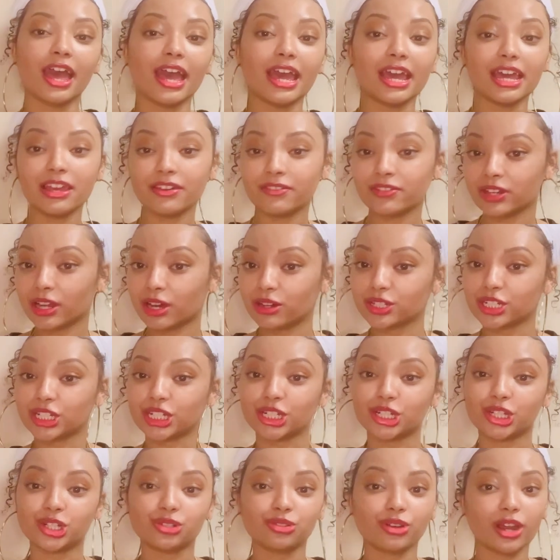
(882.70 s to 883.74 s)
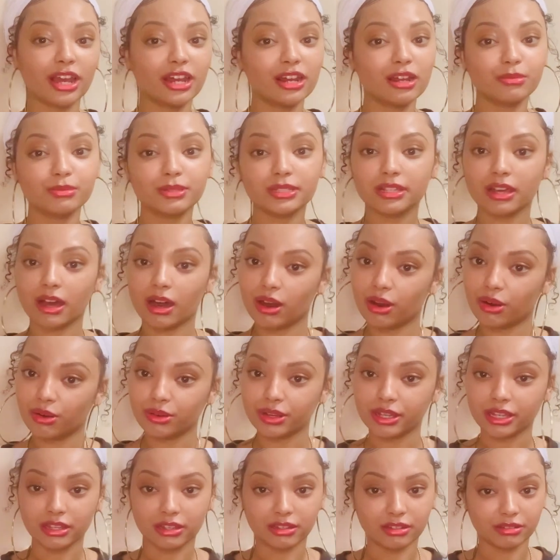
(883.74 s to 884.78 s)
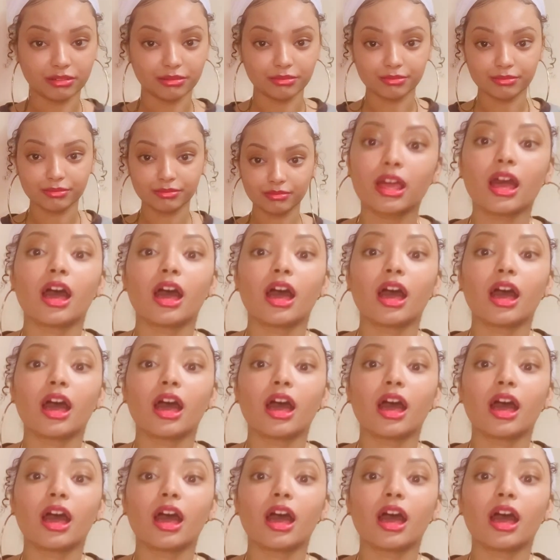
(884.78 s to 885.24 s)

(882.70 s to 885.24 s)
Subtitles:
Even though she straight up told him,